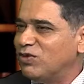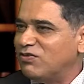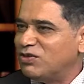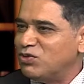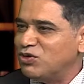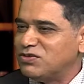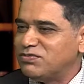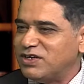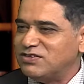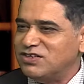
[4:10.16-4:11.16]
of the most
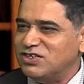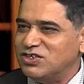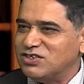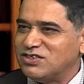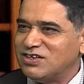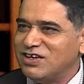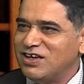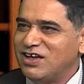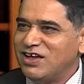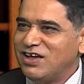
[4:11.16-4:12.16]
prestigious
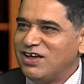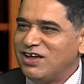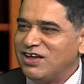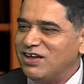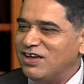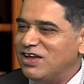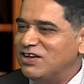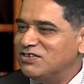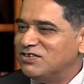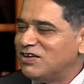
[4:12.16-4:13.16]

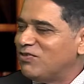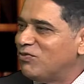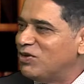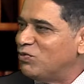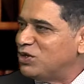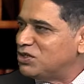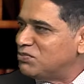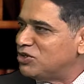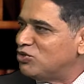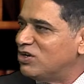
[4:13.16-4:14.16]
inns, which is
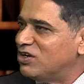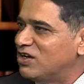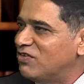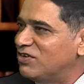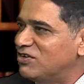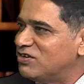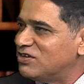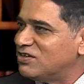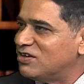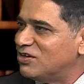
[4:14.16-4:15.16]
particularly of
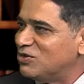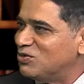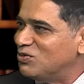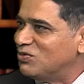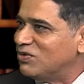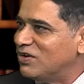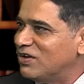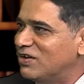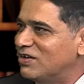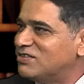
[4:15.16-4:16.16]
interest
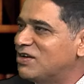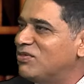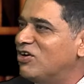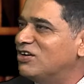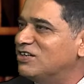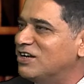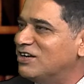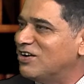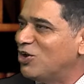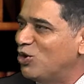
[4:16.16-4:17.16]
to
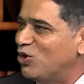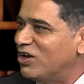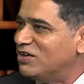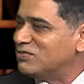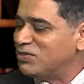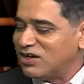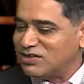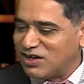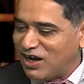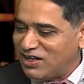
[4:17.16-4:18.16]
subcontinent lawyers
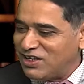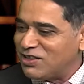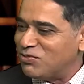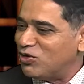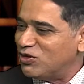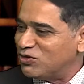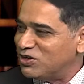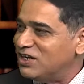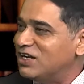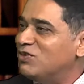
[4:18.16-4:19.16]
because Qaid-e-Azam also
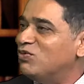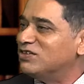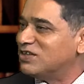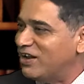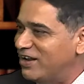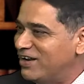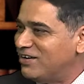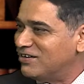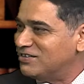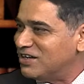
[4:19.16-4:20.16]
did. It was
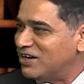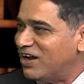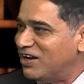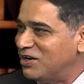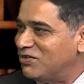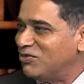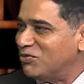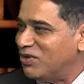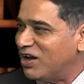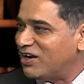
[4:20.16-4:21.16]
Lincoln's Inn. I did
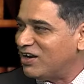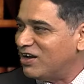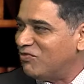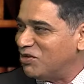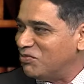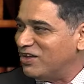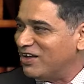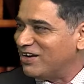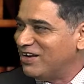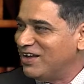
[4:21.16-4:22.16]
bar at law from there
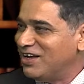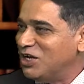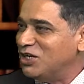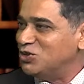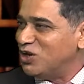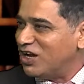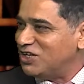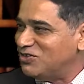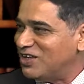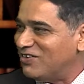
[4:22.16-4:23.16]
in July
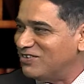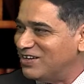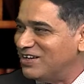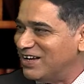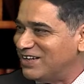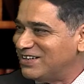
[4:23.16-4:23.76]
2008.